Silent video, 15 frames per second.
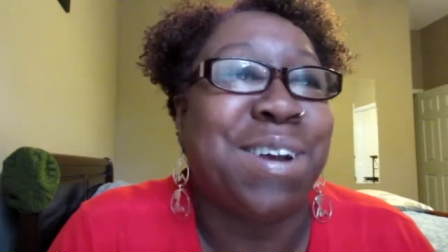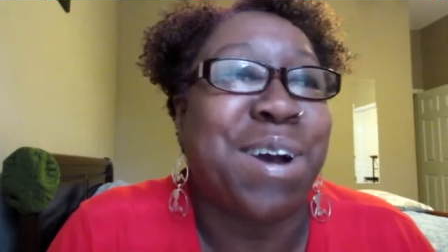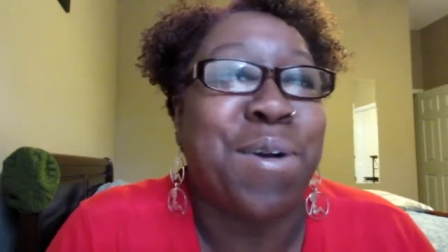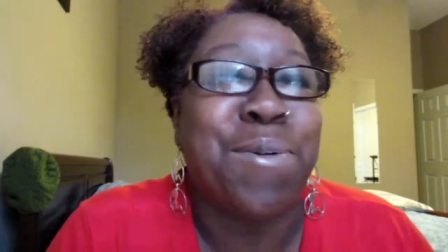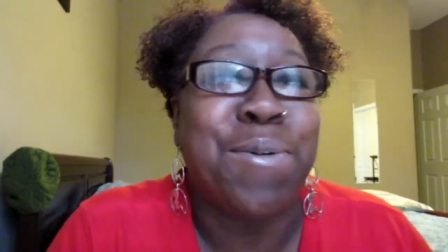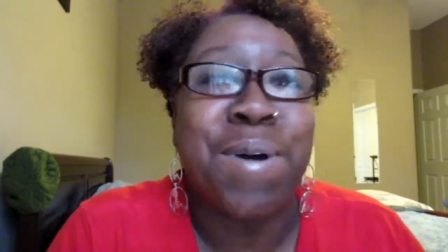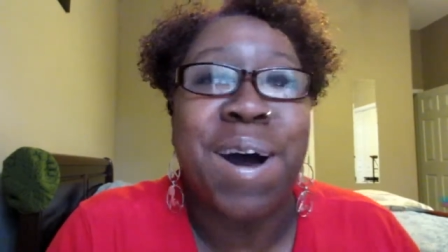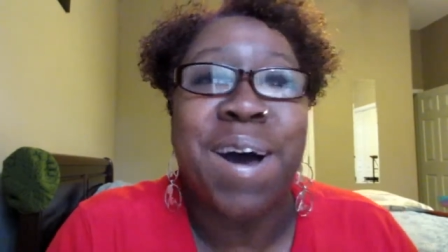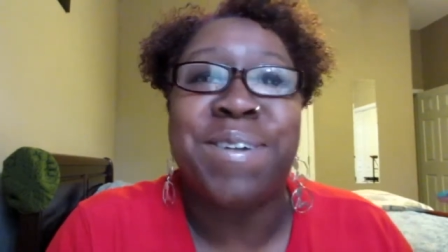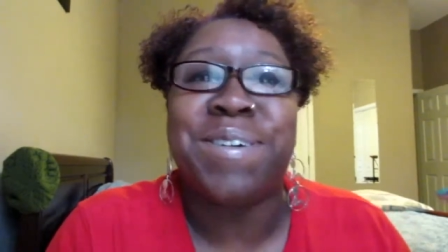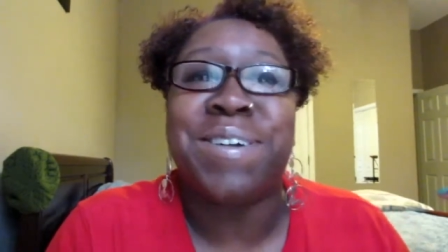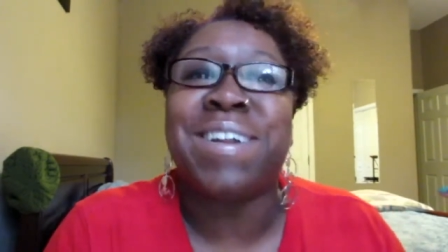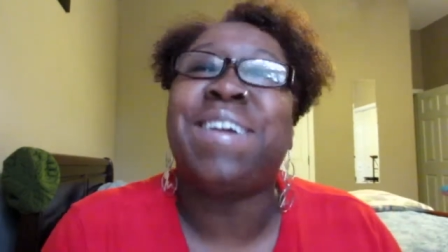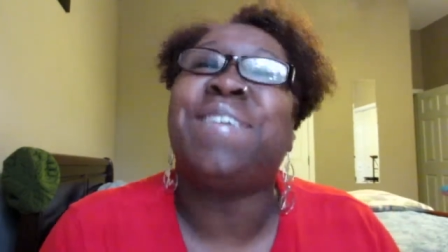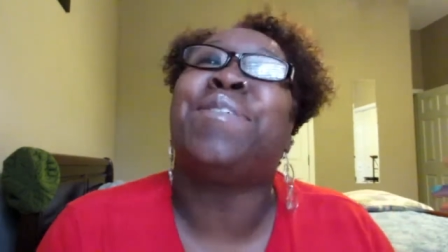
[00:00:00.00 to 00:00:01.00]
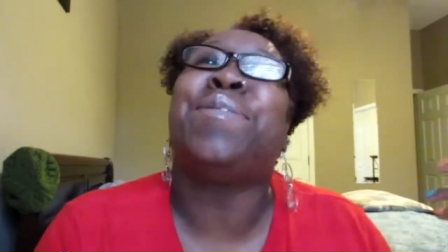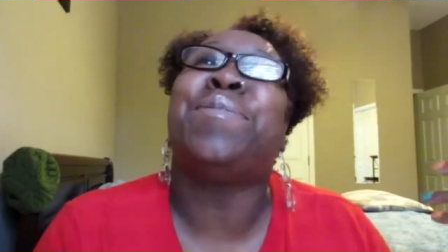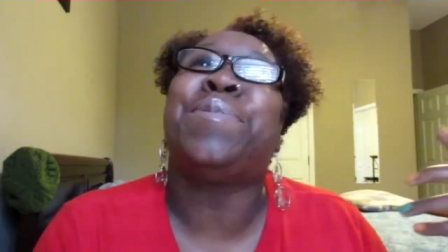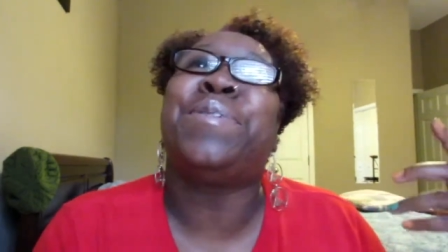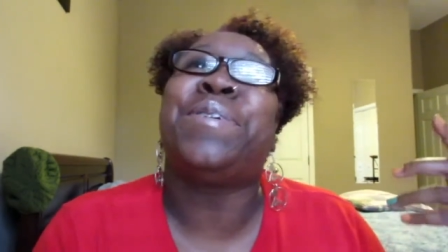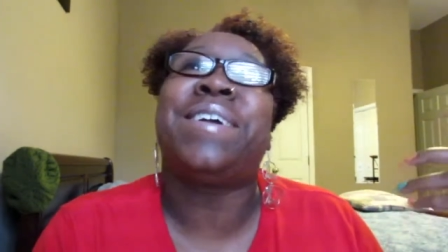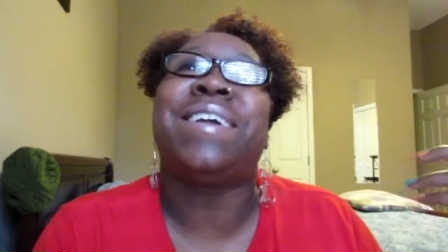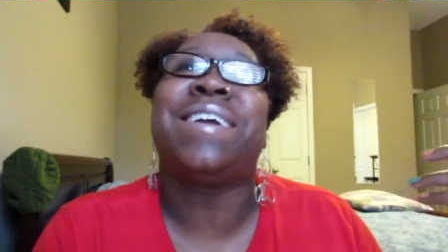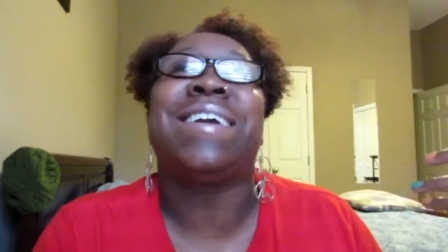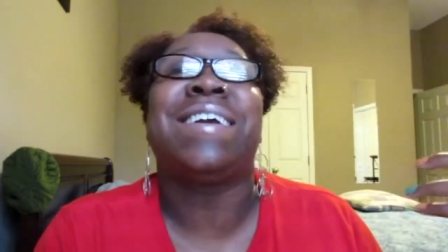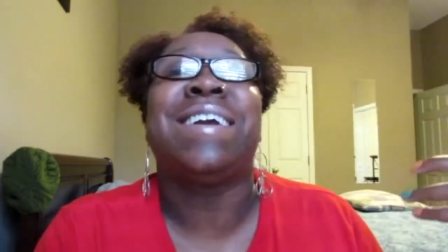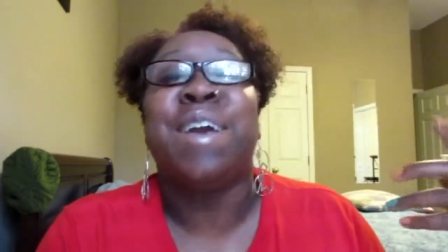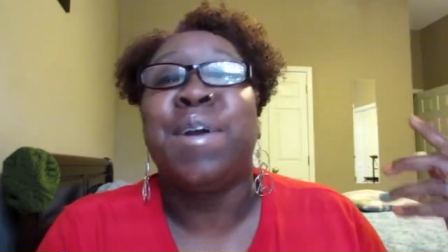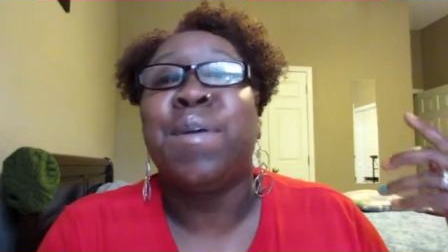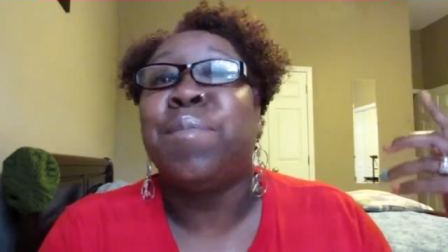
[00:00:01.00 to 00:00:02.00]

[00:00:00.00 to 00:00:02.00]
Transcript: so I water it every morning.